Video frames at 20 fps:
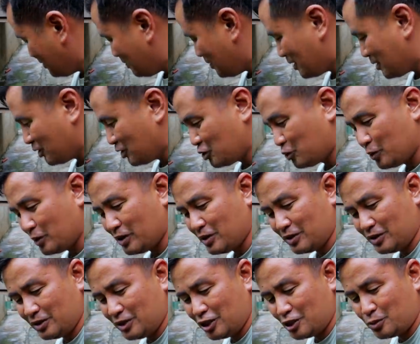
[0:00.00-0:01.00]
because
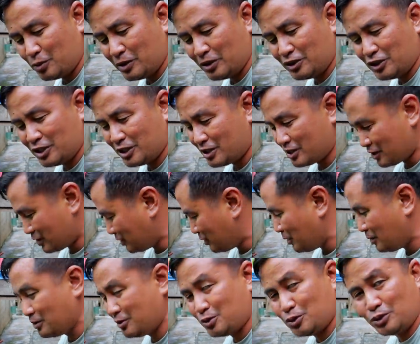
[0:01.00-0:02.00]
we'll, this will just
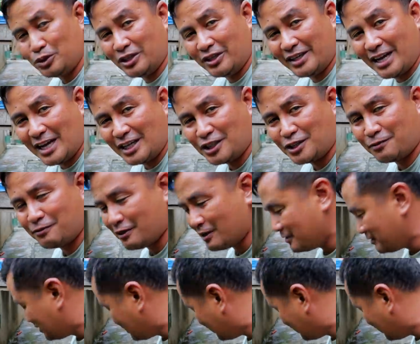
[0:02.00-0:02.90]
go to the rice bin.